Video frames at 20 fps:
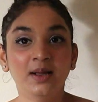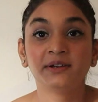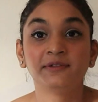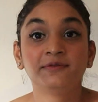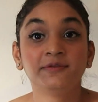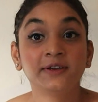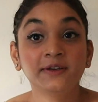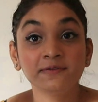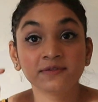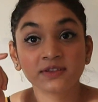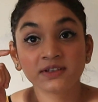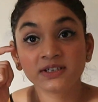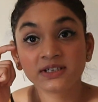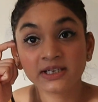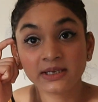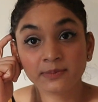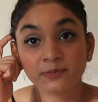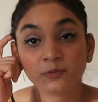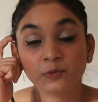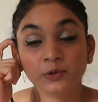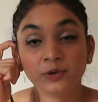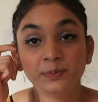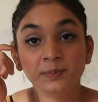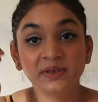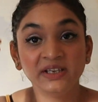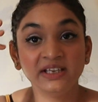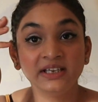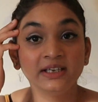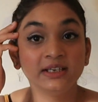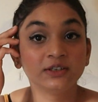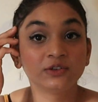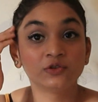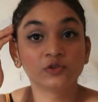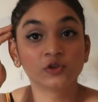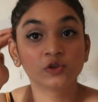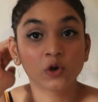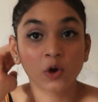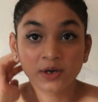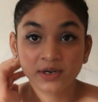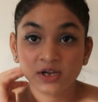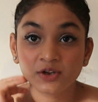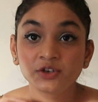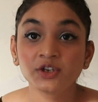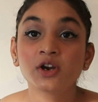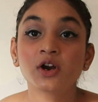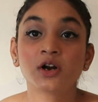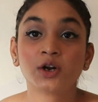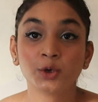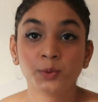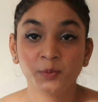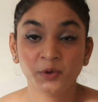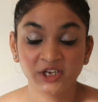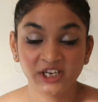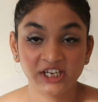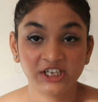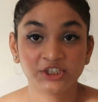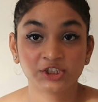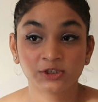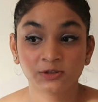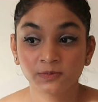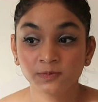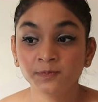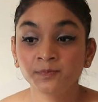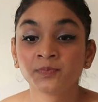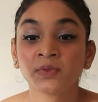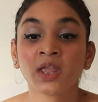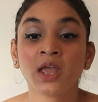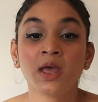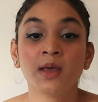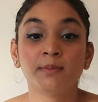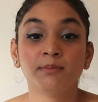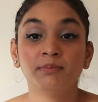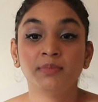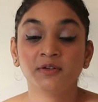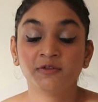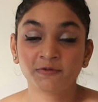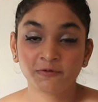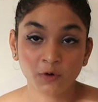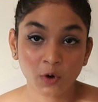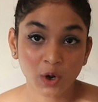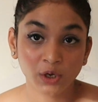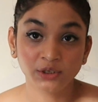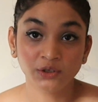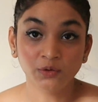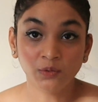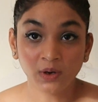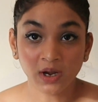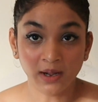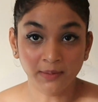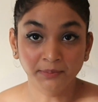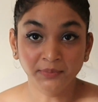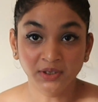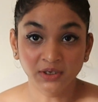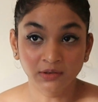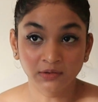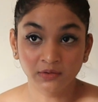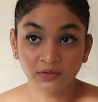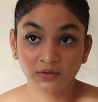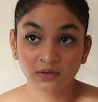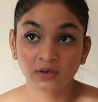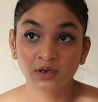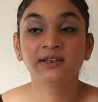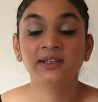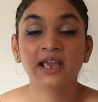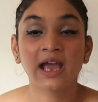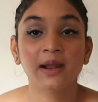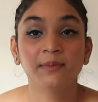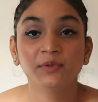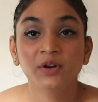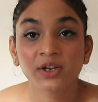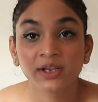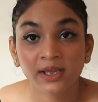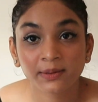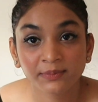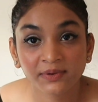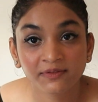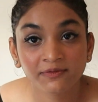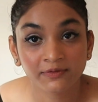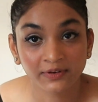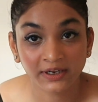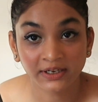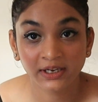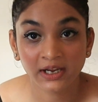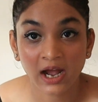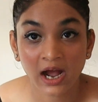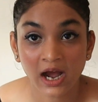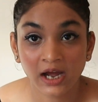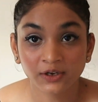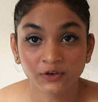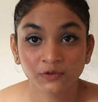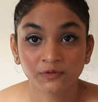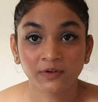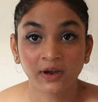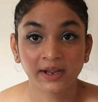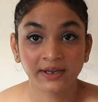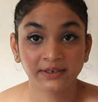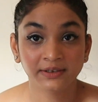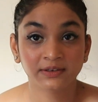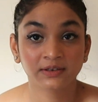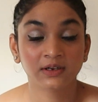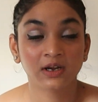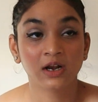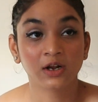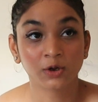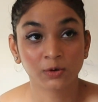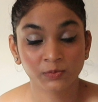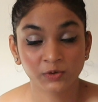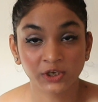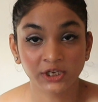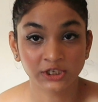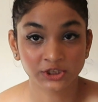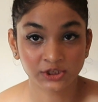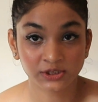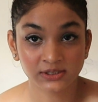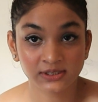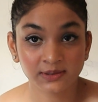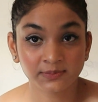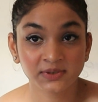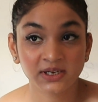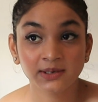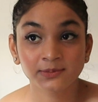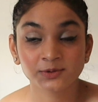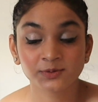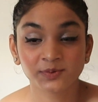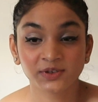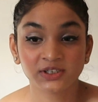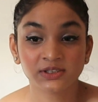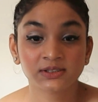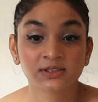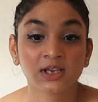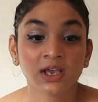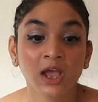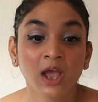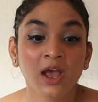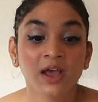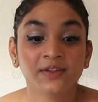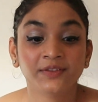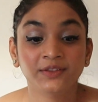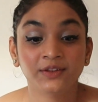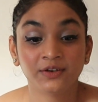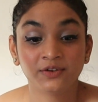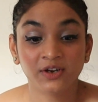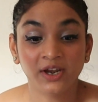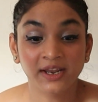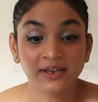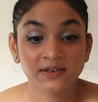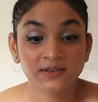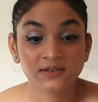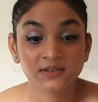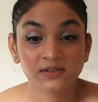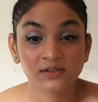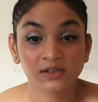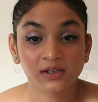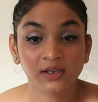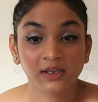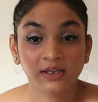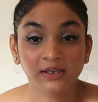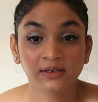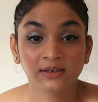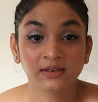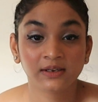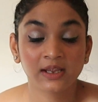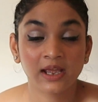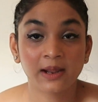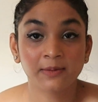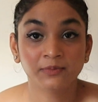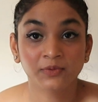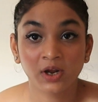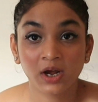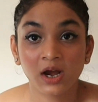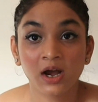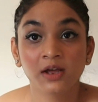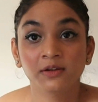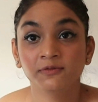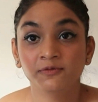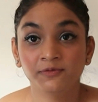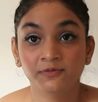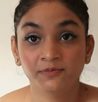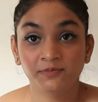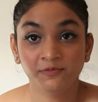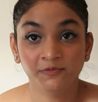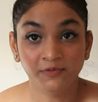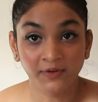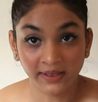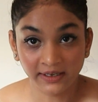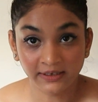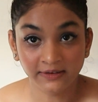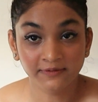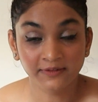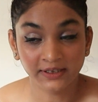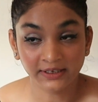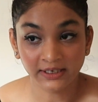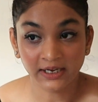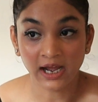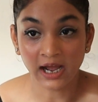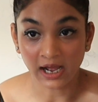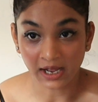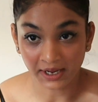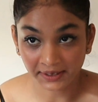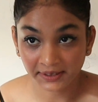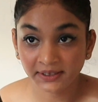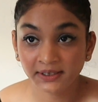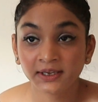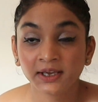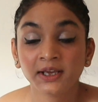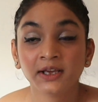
My fifth tip would be to sort out your accommodation before you come here. And Canberra can be very hard to find accommodation sometimes because the rents in Canberra are very, very high.